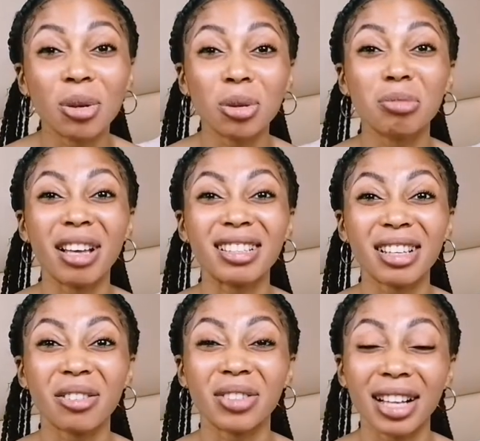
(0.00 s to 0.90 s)
told
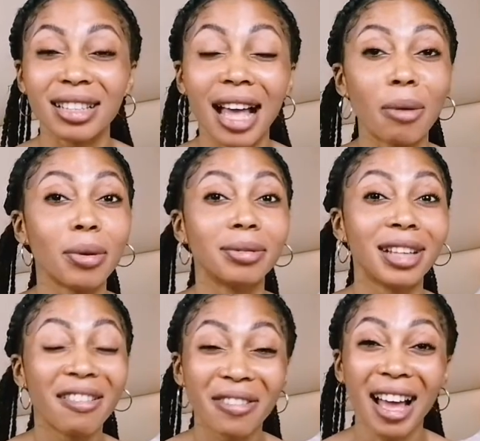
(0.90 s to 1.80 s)
myself that I will
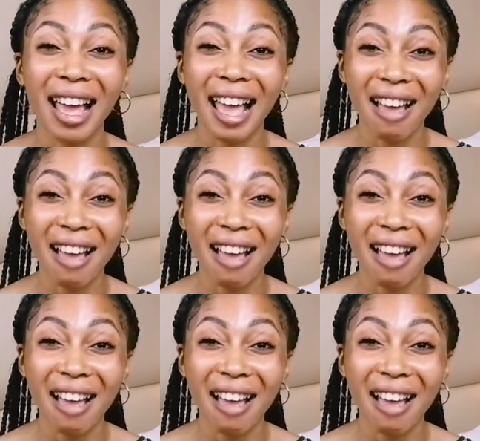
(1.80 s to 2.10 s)
never